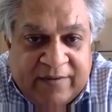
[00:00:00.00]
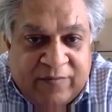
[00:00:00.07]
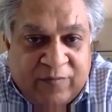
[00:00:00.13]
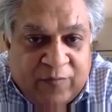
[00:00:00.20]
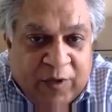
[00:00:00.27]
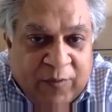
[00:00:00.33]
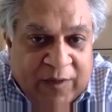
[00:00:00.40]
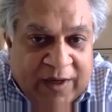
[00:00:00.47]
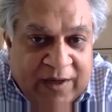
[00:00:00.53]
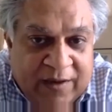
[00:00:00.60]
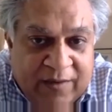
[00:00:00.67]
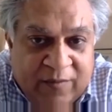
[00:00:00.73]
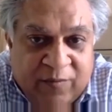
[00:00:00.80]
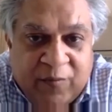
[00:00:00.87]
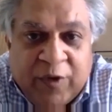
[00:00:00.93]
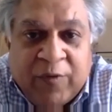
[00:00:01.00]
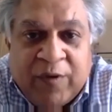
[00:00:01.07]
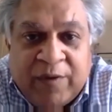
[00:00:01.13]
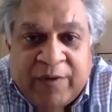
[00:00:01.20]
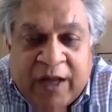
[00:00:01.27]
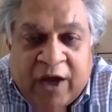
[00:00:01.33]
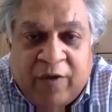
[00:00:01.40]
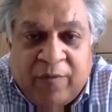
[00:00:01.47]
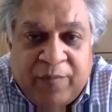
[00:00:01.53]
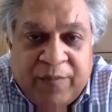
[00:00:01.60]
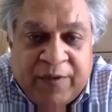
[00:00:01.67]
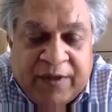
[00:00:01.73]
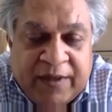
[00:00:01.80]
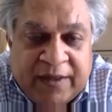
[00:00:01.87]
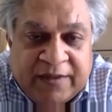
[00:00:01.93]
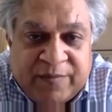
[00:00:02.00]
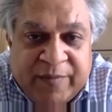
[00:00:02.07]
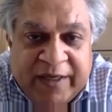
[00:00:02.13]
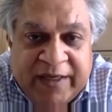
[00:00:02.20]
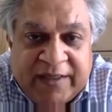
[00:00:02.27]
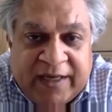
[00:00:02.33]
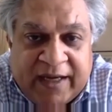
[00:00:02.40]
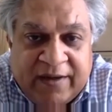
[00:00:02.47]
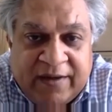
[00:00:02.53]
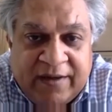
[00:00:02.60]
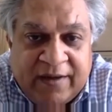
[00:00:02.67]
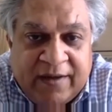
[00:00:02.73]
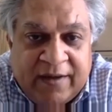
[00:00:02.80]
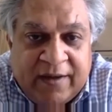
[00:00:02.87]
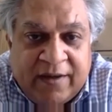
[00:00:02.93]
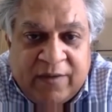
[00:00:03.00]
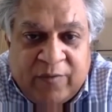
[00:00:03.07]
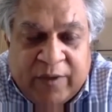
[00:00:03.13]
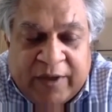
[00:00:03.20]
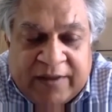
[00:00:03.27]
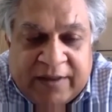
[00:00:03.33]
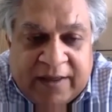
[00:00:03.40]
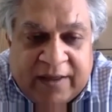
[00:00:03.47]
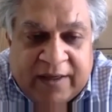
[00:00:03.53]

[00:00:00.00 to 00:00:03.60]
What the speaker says: we will now, it's being done with